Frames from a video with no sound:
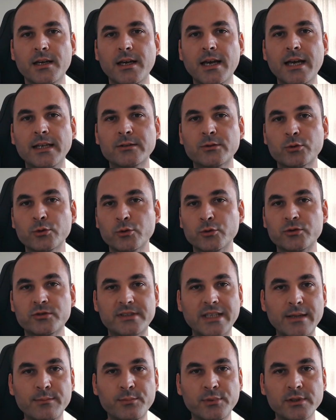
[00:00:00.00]
and two
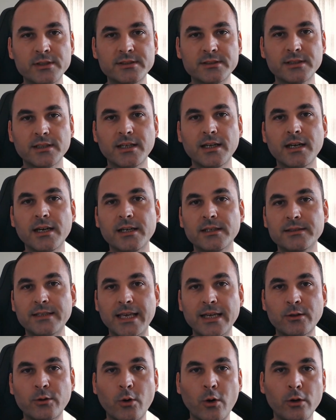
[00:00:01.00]
samples
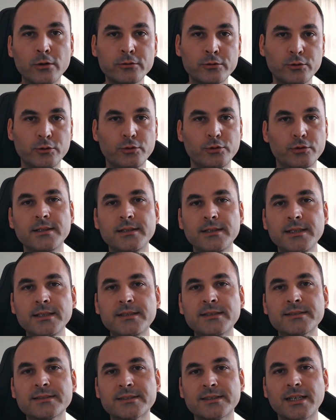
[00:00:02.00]
they call to you.
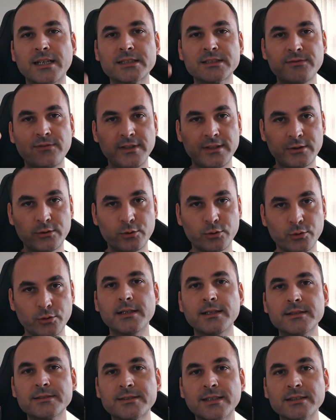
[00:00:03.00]
It starts with
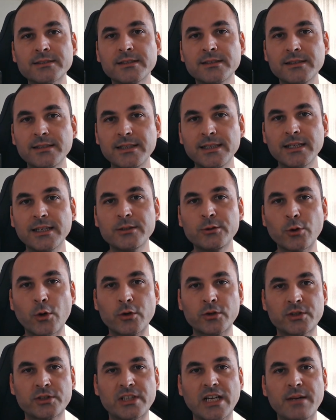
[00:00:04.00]
two. Suddenly
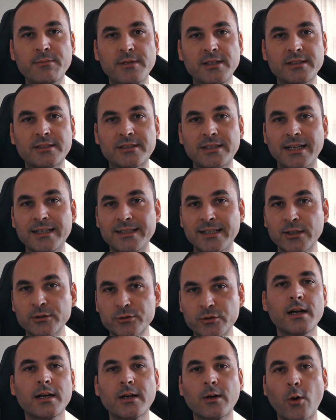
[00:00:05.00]
you're cramming
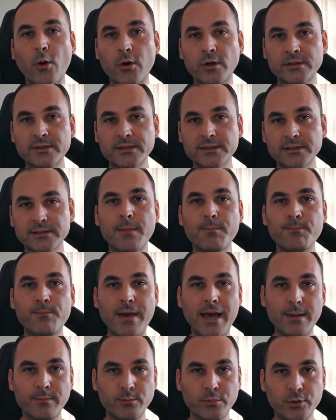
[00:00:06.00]
terrazzo, cotton,
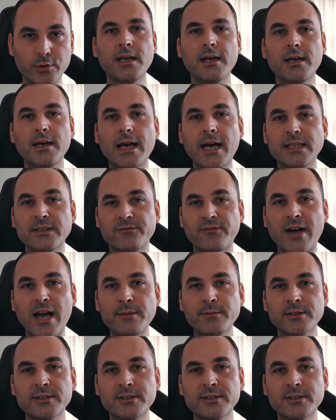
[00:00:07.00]
bamboo, and fiber